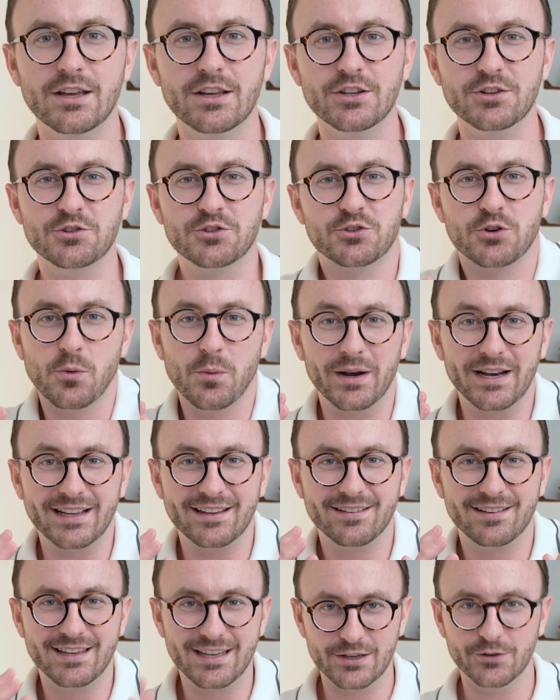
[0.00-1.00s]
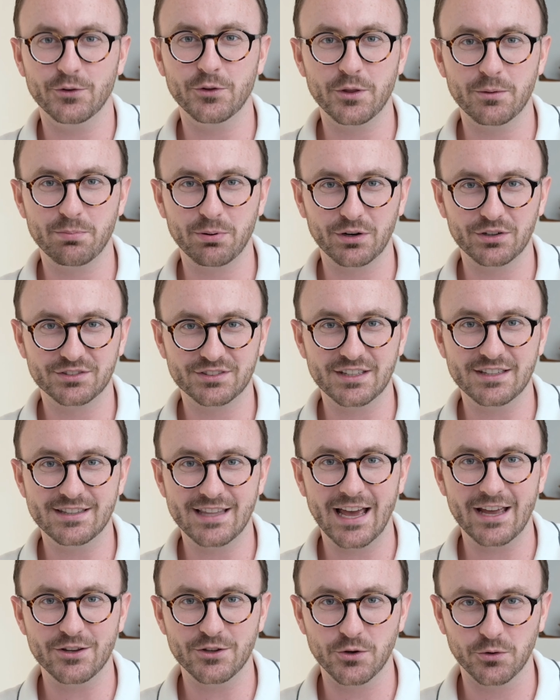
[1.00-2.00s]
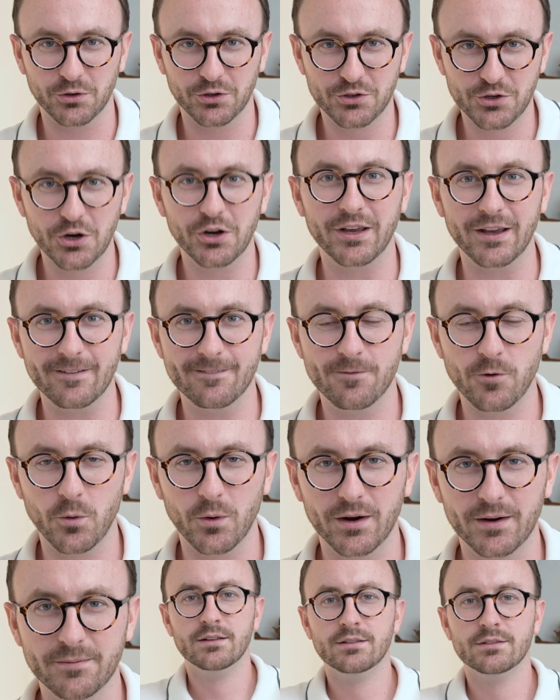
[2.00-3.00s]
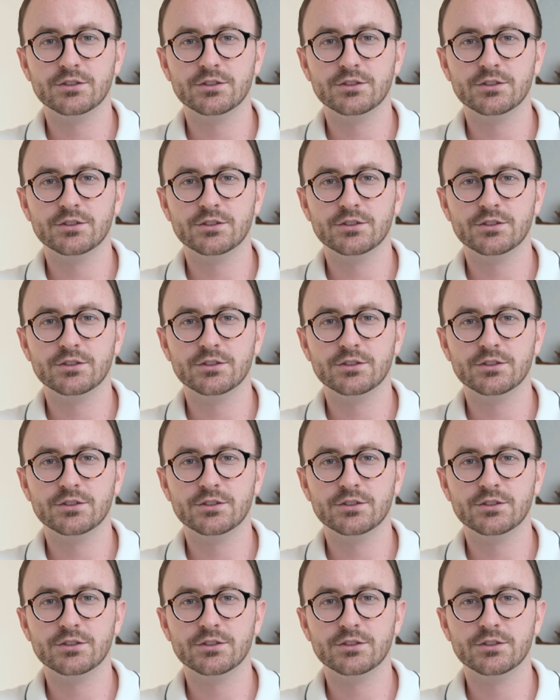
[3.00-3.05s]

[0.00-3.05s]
You just don't want to kill the person that you're cooking for.